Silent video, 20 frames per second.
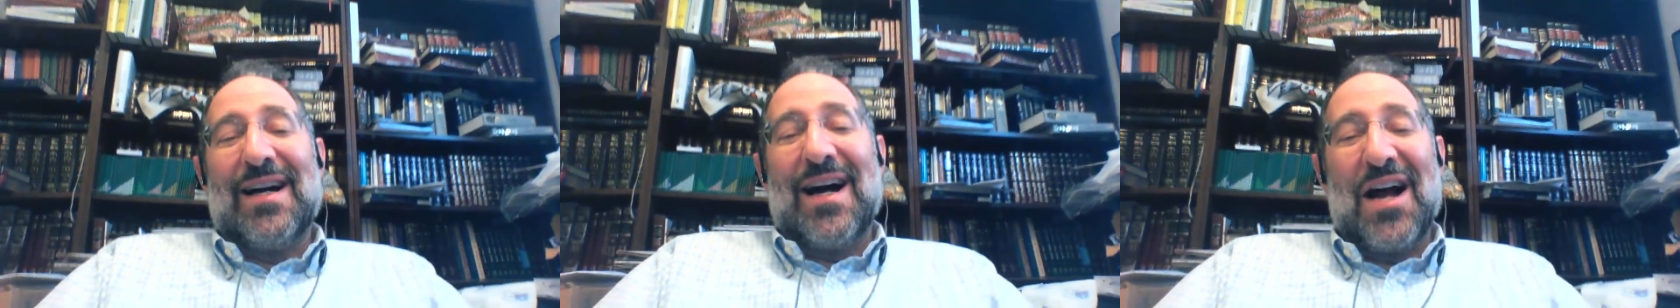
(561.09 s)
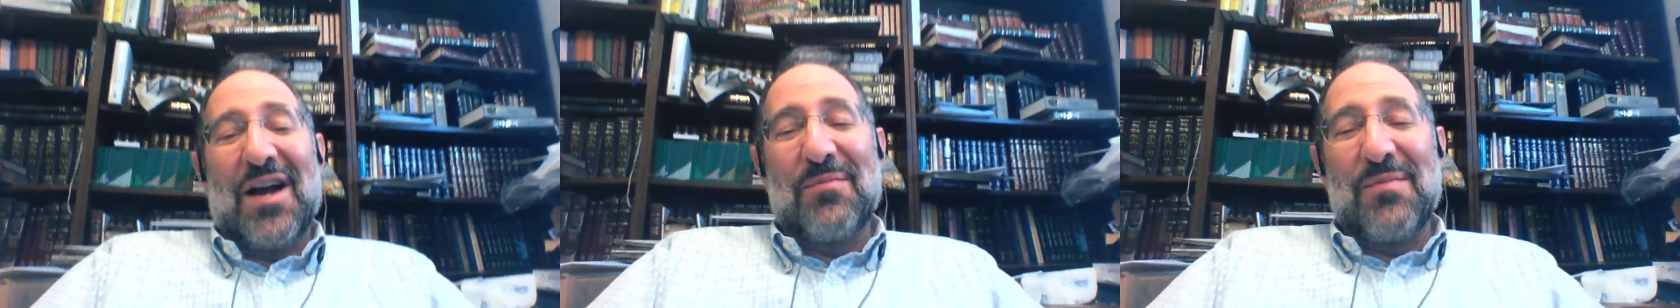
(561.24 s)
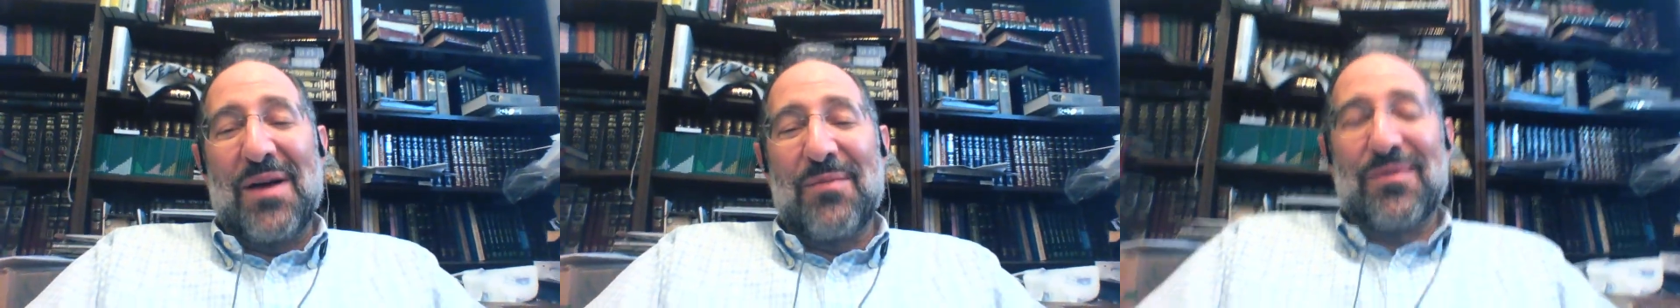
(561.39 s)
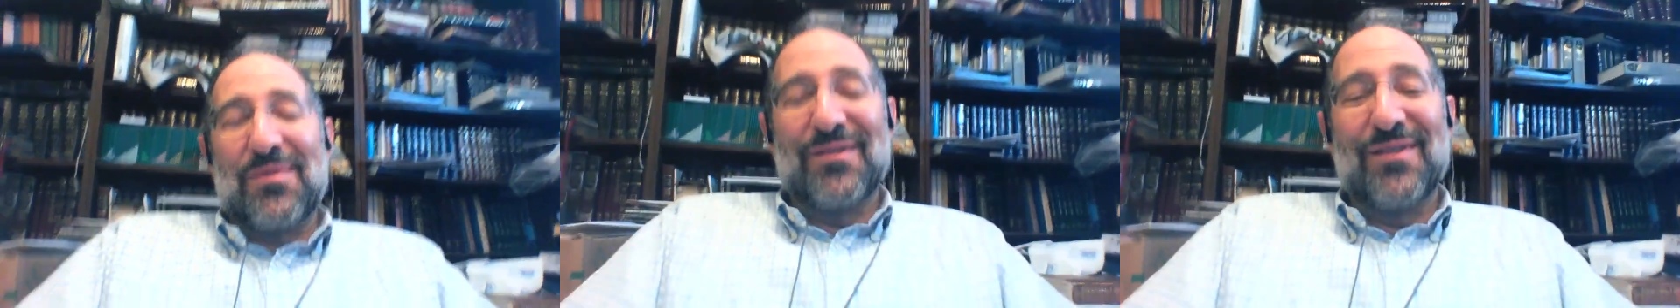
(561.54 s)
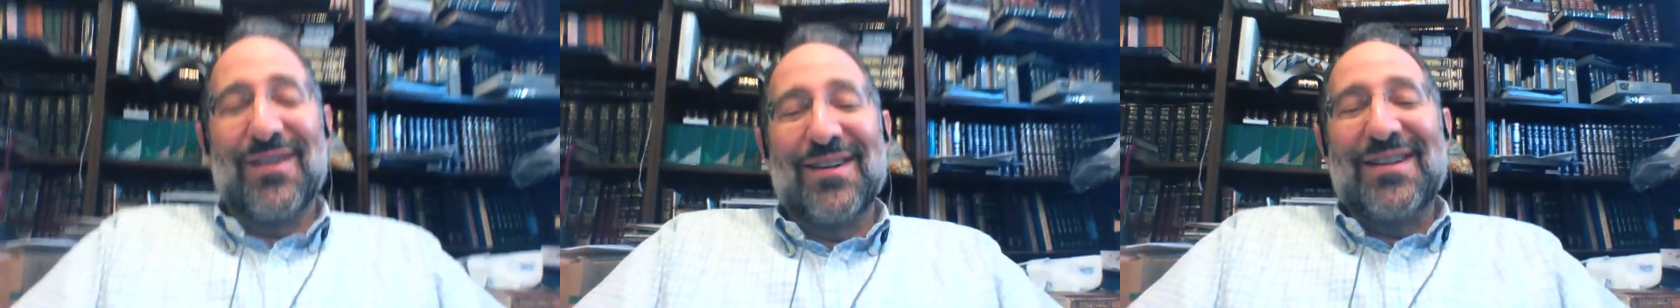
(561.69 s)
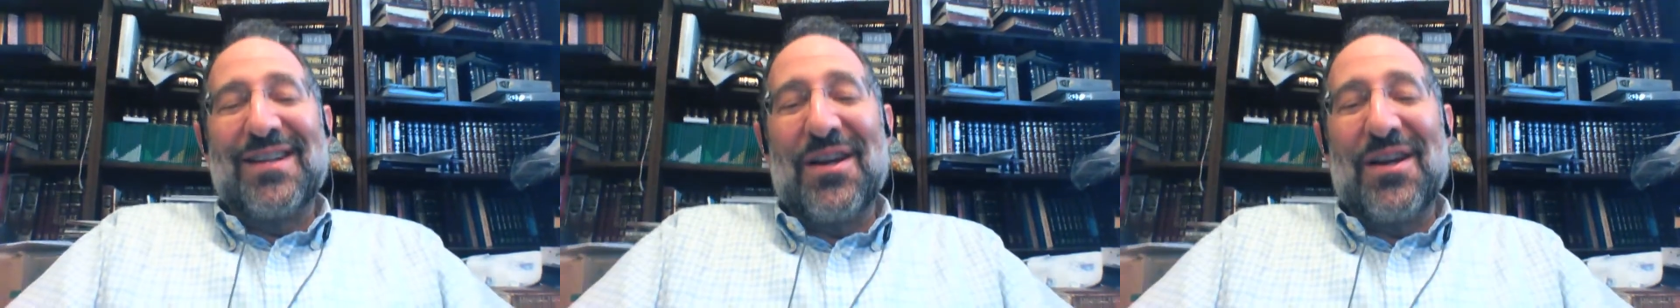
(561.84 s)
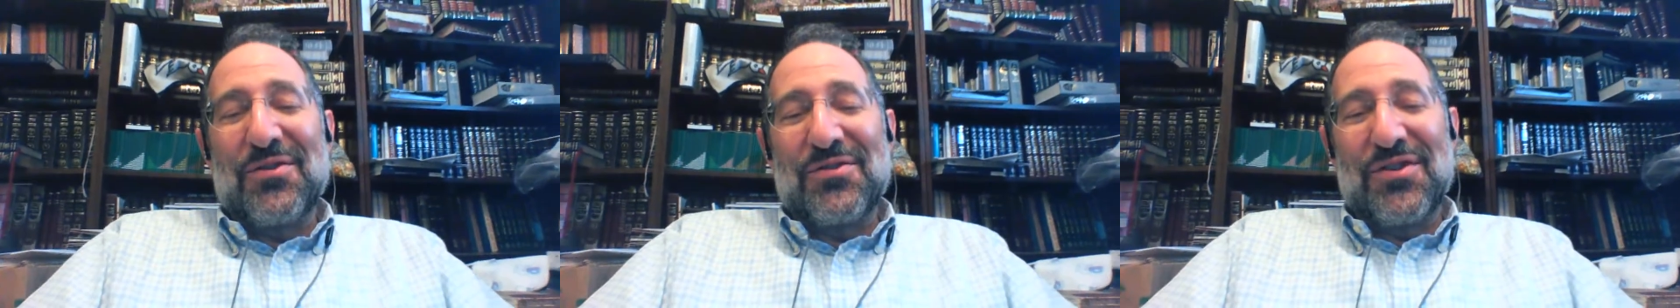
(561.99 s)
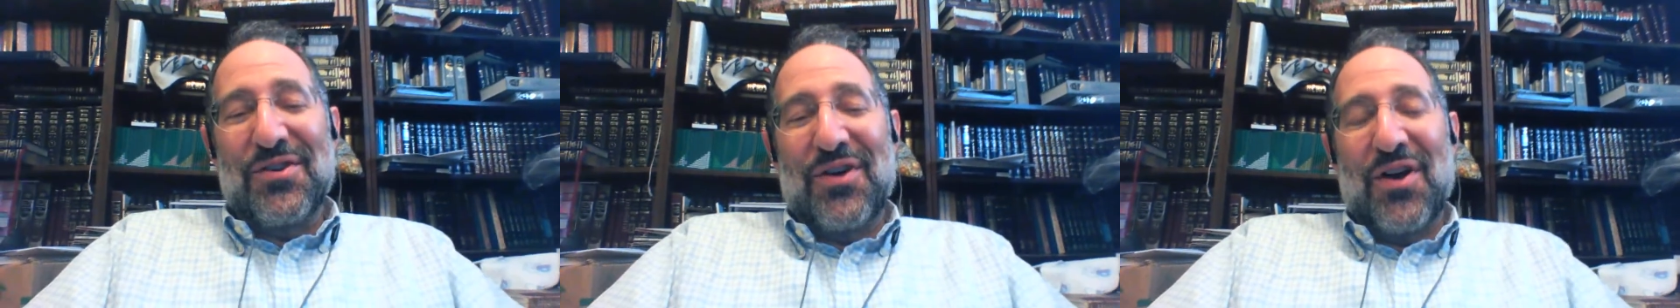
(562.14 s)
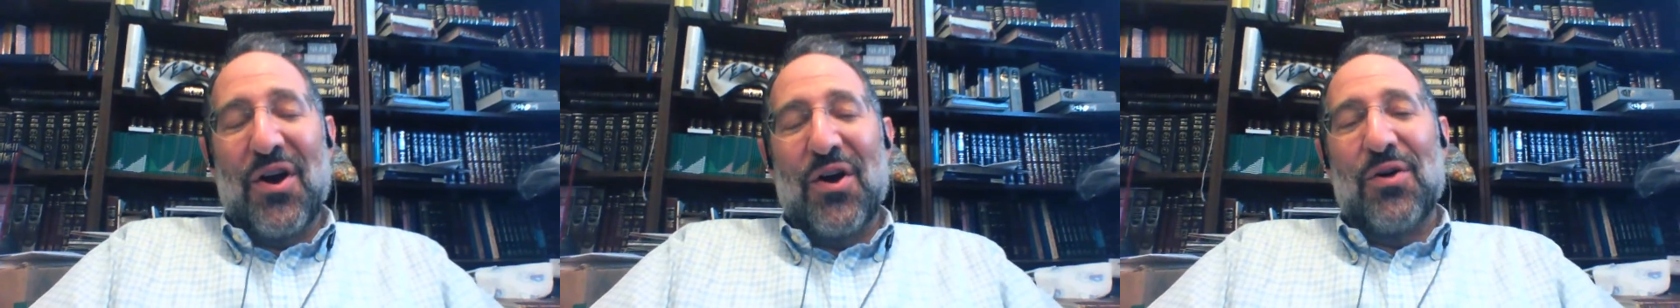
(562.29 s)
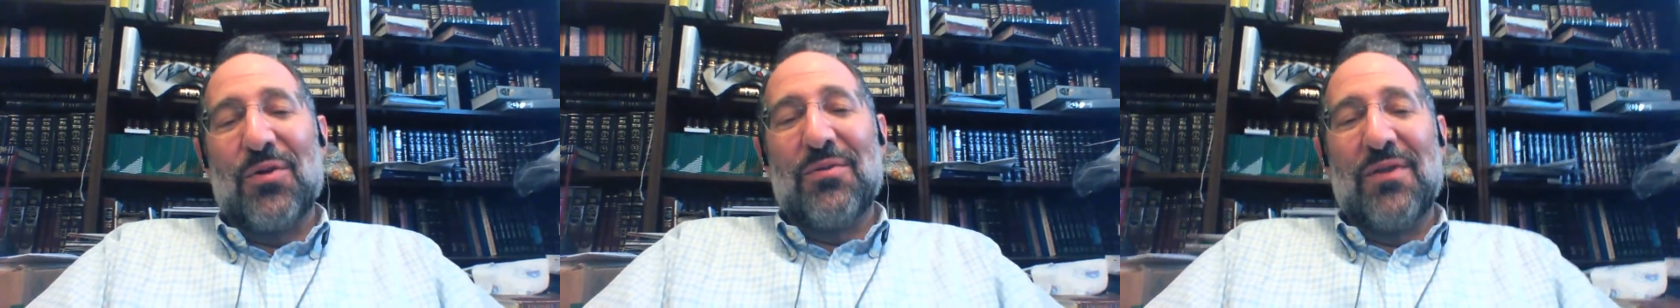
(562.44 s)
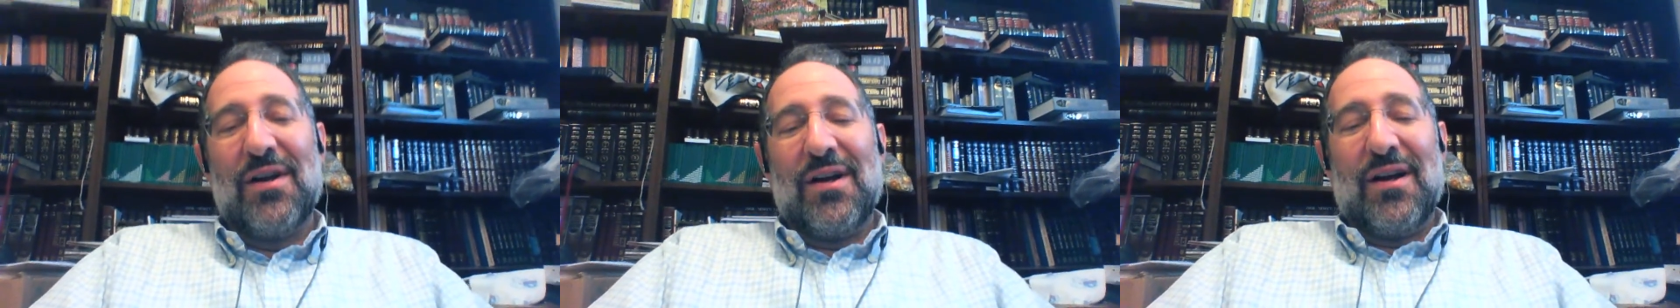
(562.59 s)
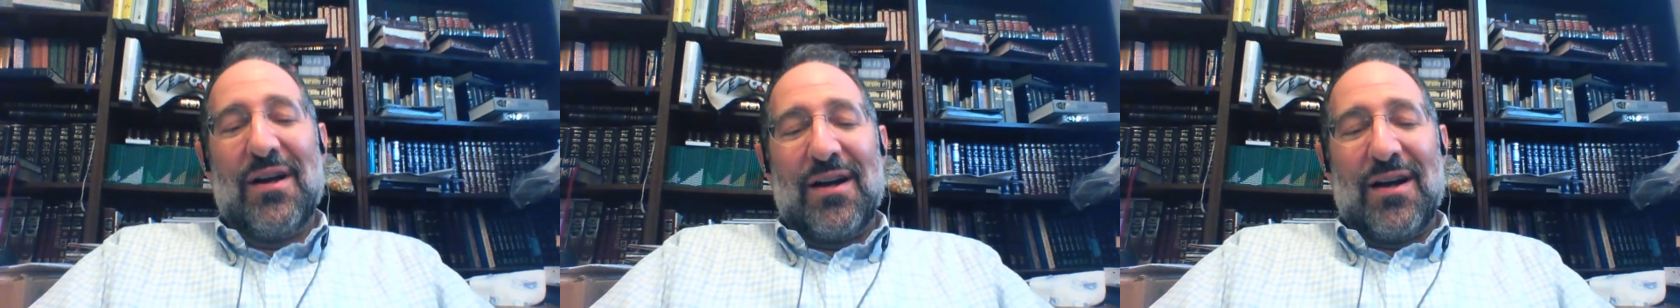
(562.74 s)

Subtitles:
I remember years ago,